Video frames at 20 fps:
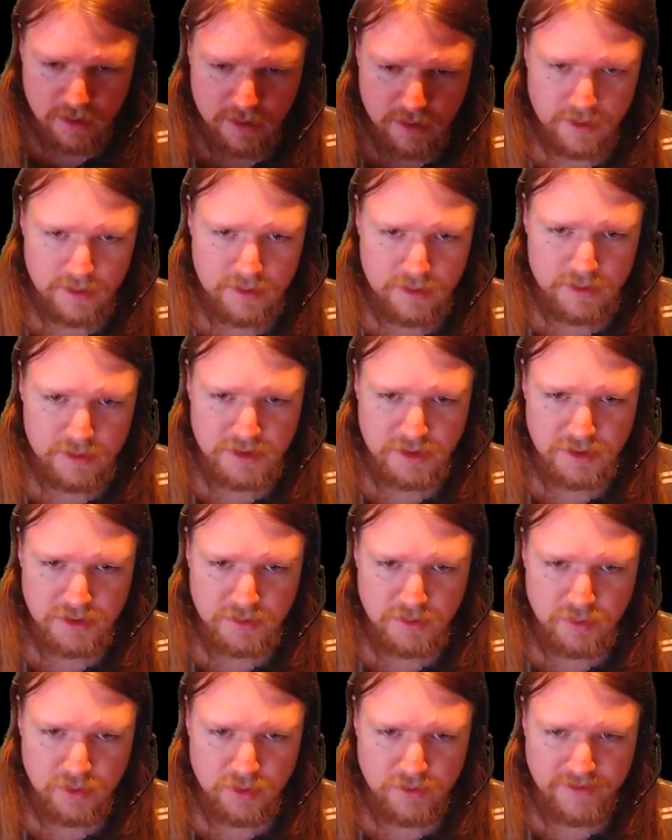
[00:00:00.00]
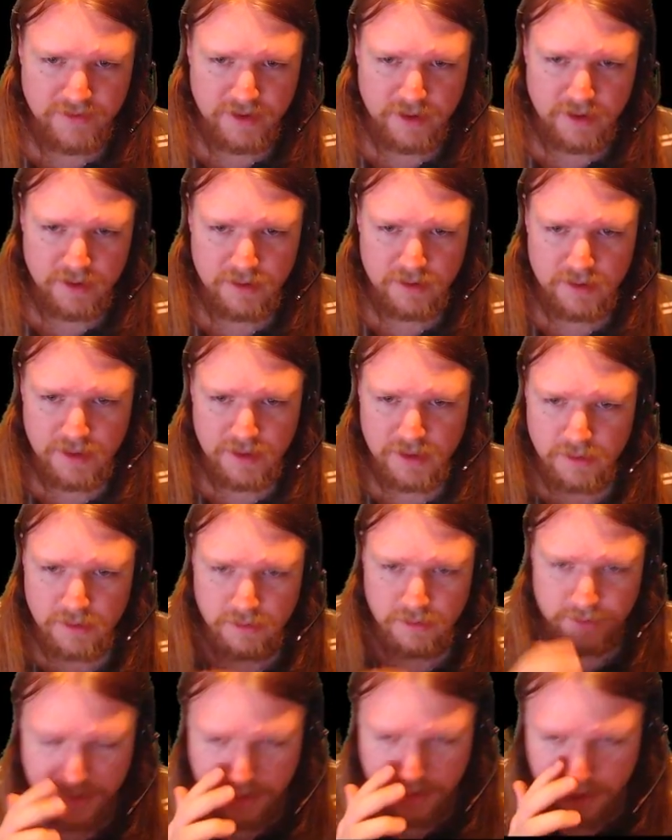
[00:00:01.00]
I have to use up one of our
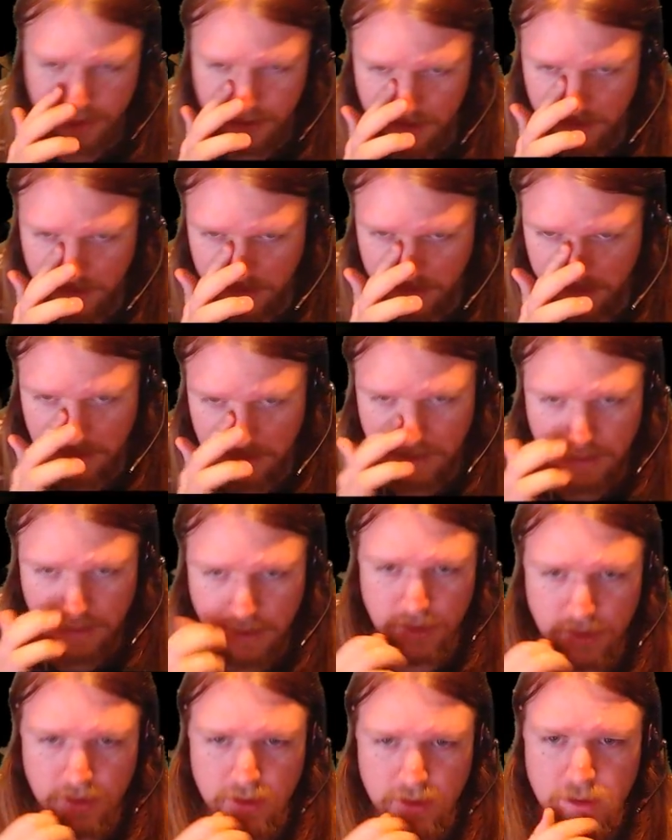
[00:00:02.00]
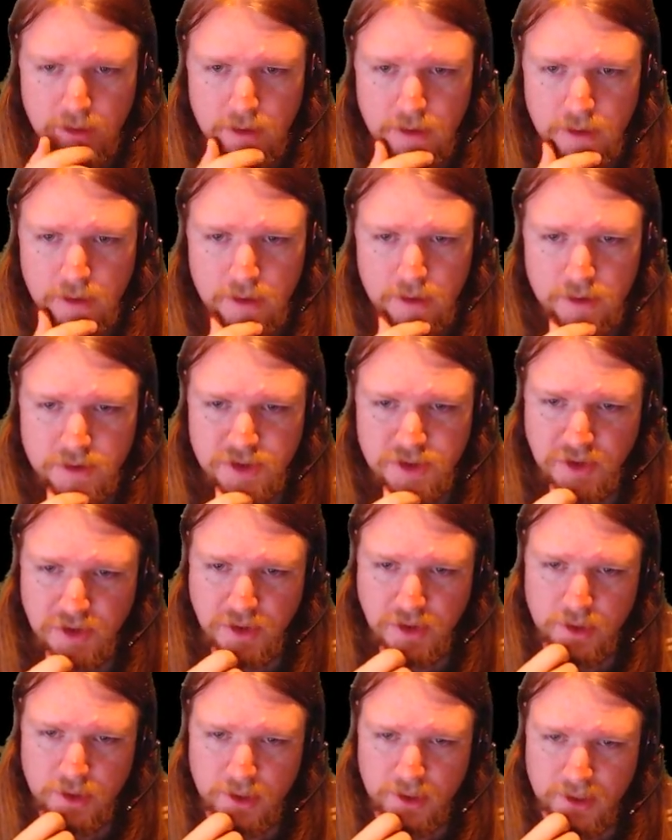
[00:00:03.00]
heals here. So
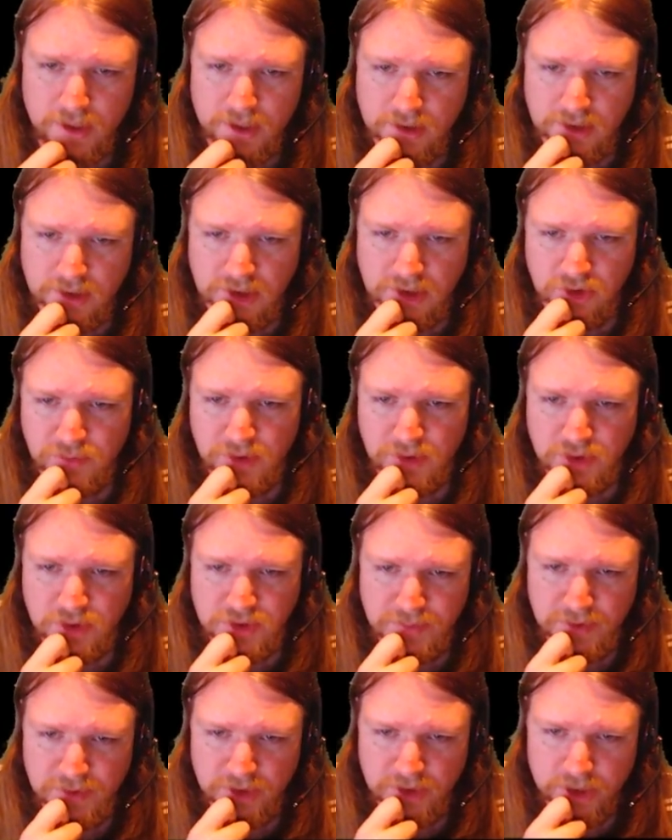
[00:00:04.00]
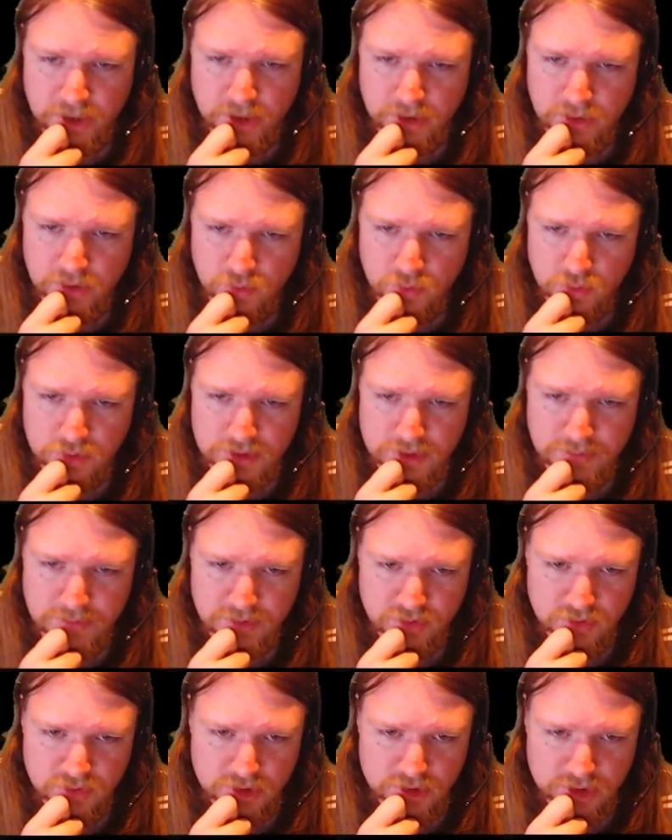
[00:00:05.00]
you can get a heal multiplier or
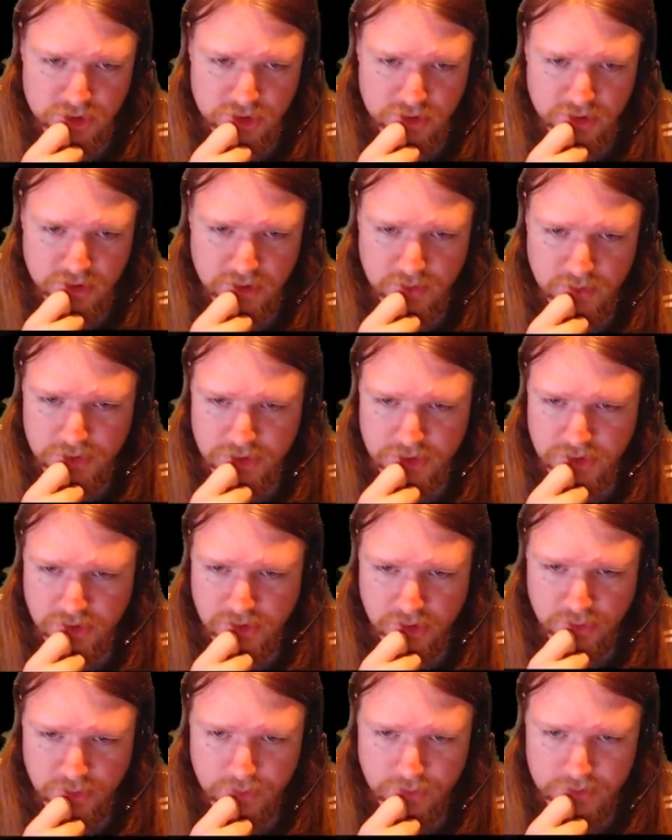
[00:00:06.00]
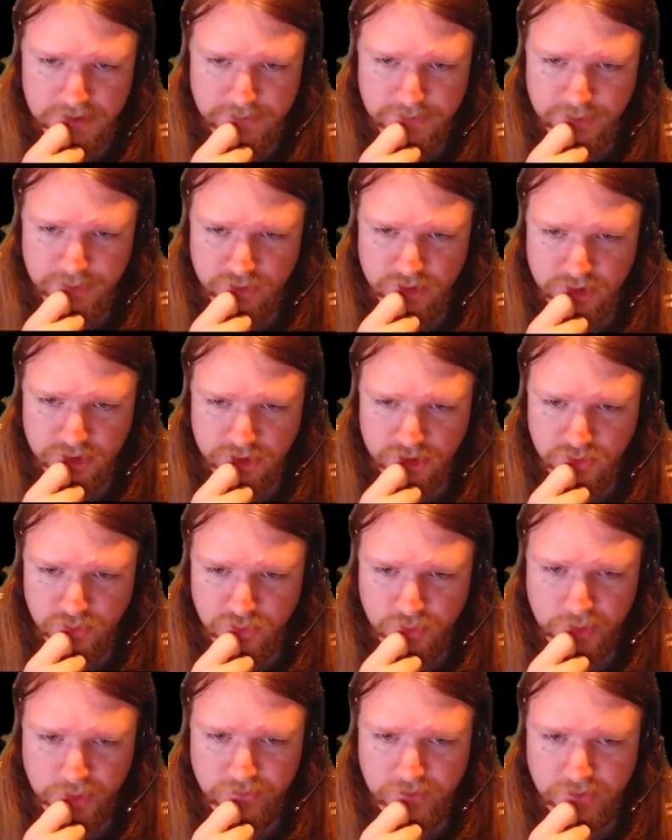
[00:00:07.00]
damage reduction. I think we're just going to go with damage reduction all
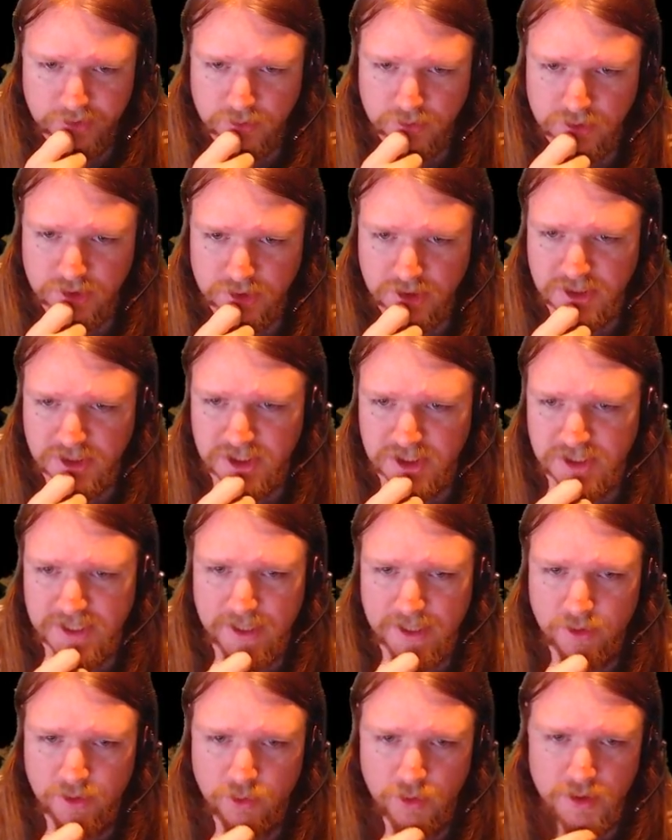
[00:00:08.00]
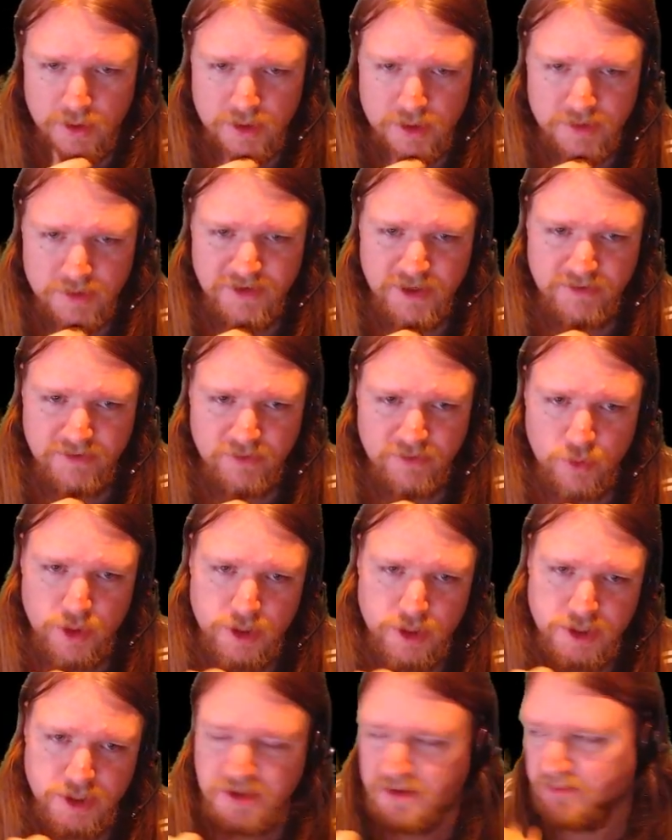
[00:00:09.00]
the way around. So this is how survival
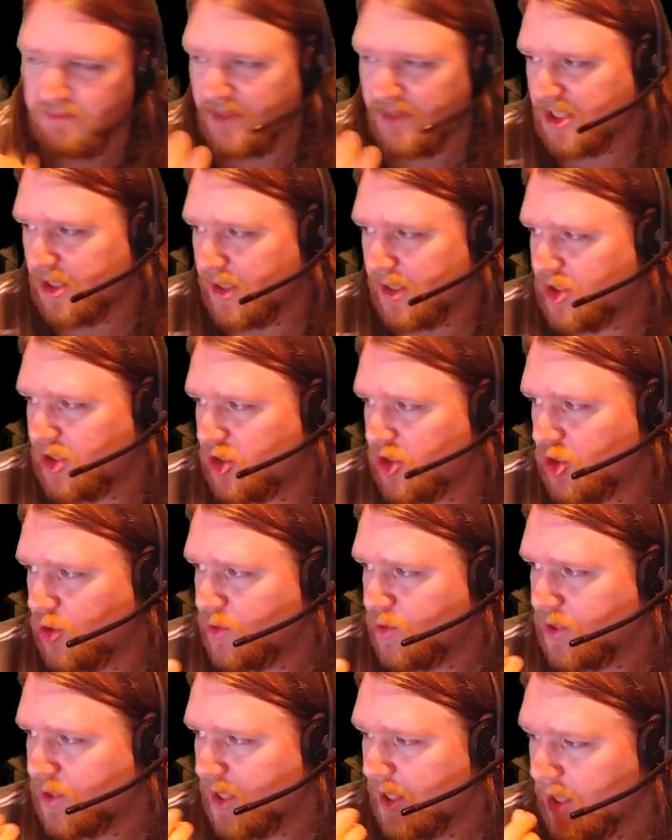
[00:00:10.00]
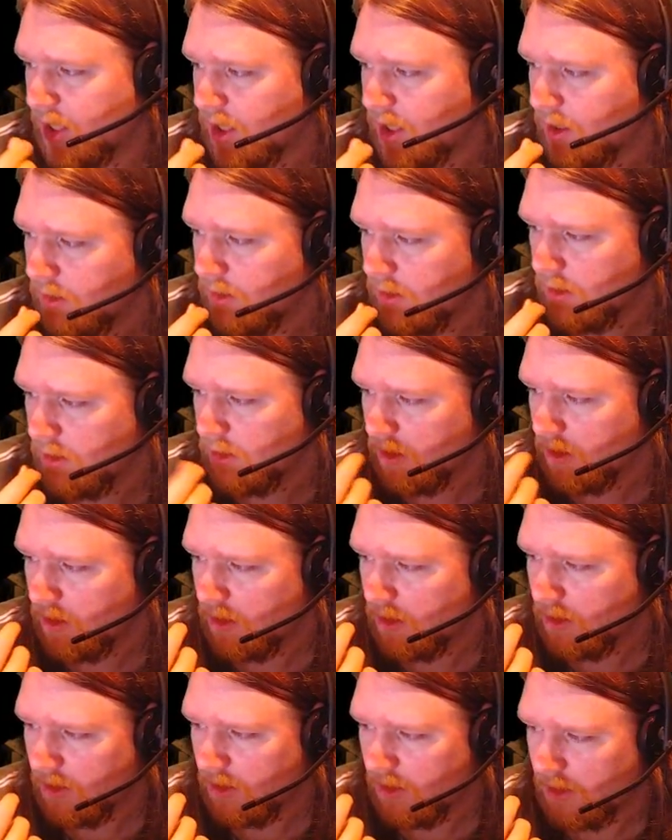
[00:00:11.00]
works. You can basically choose a
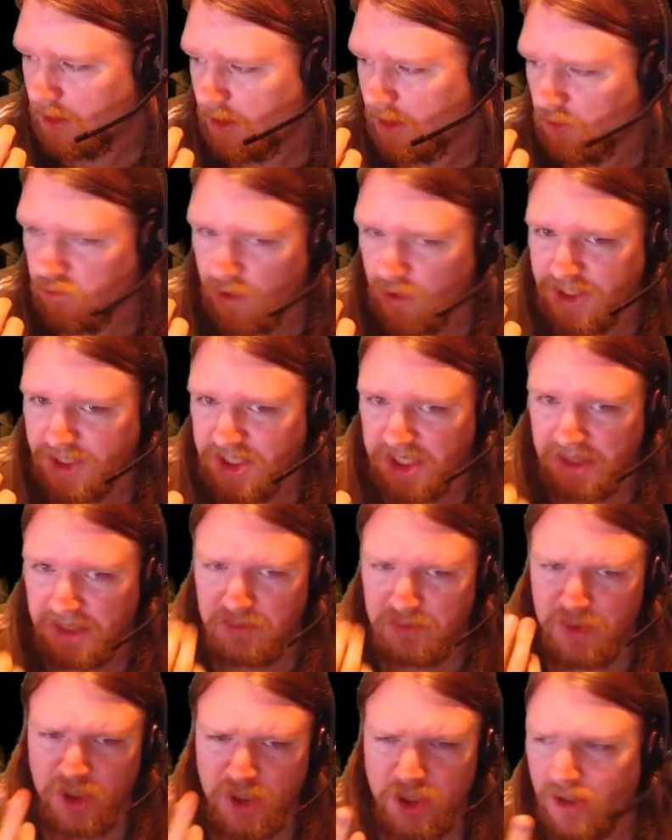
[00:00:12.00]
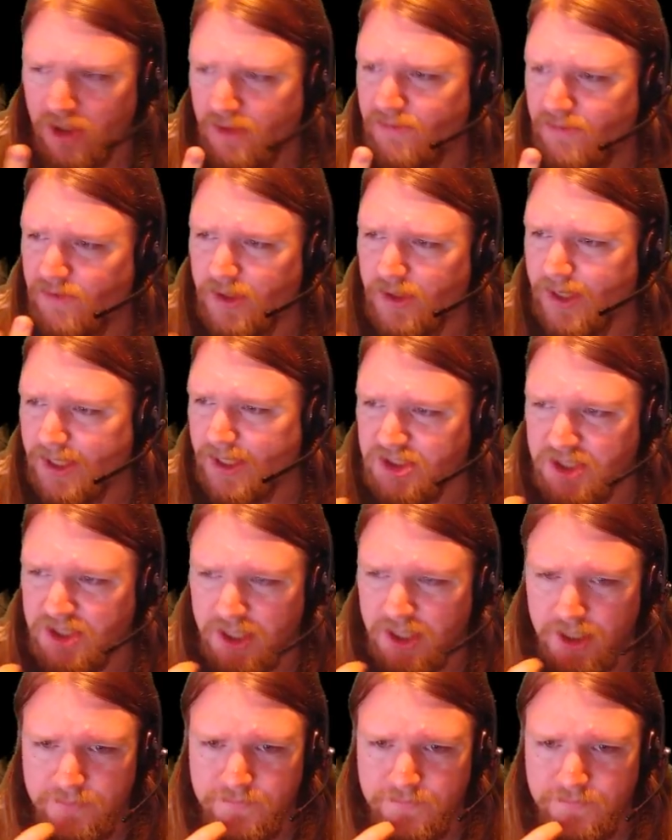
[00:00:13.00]
resting perk for the next day.